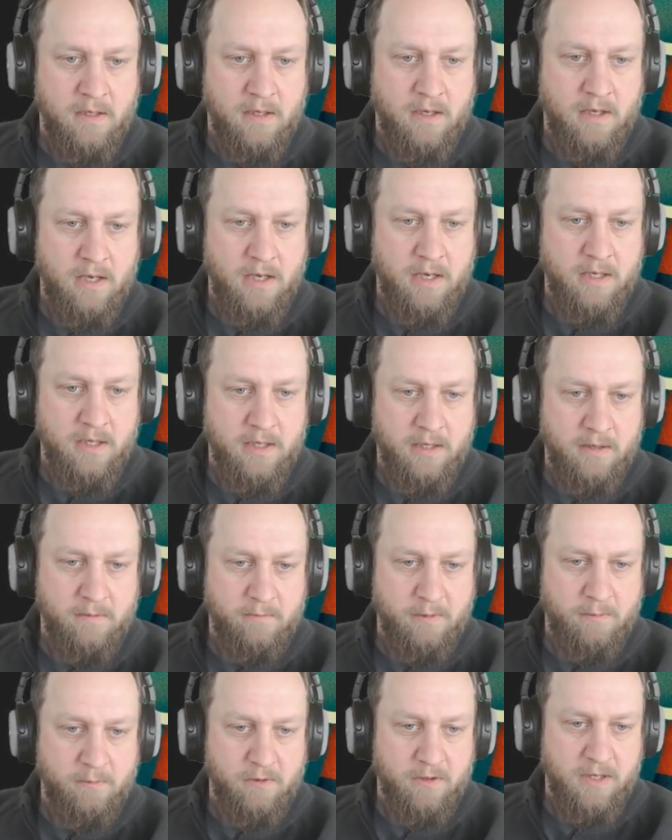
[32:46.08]
and then we
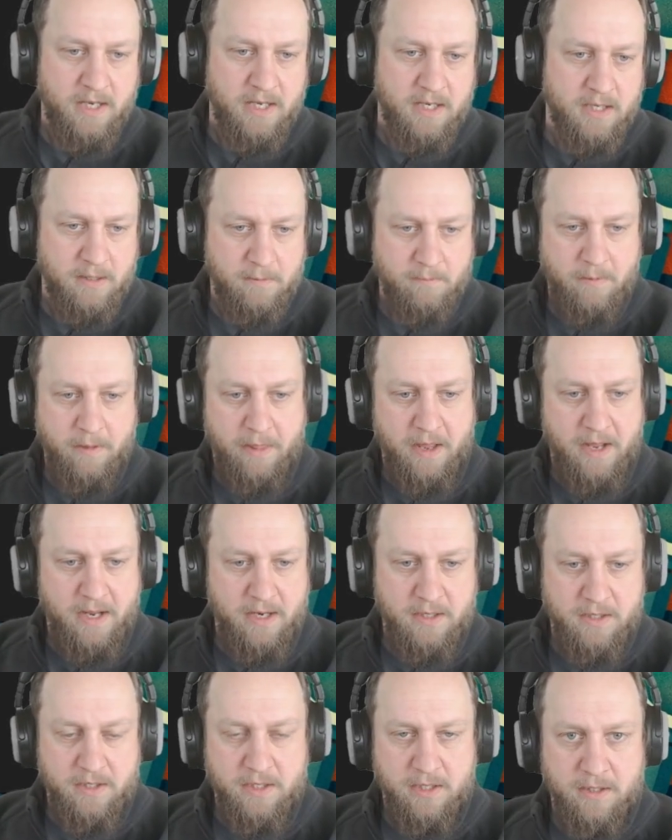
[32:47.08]
would end up with
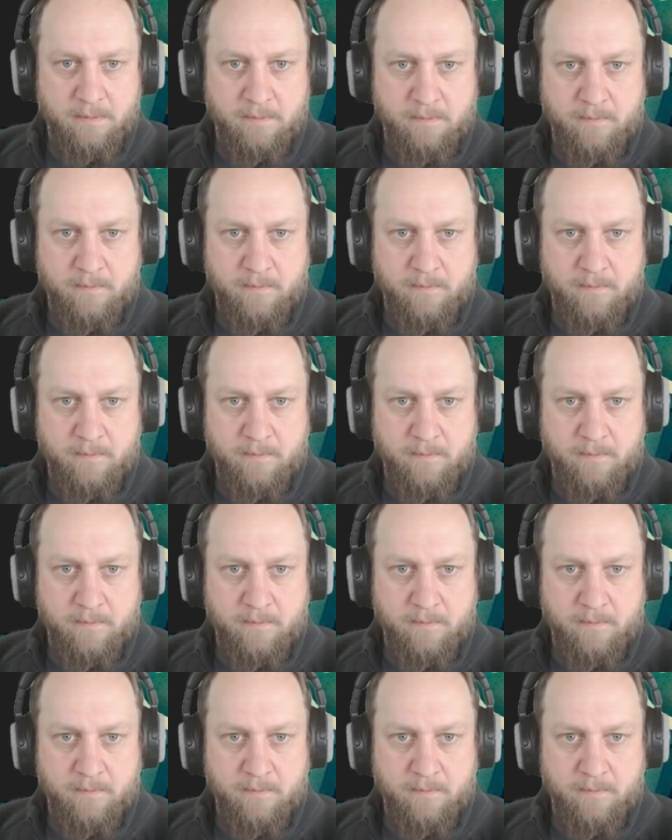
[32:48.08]
editing.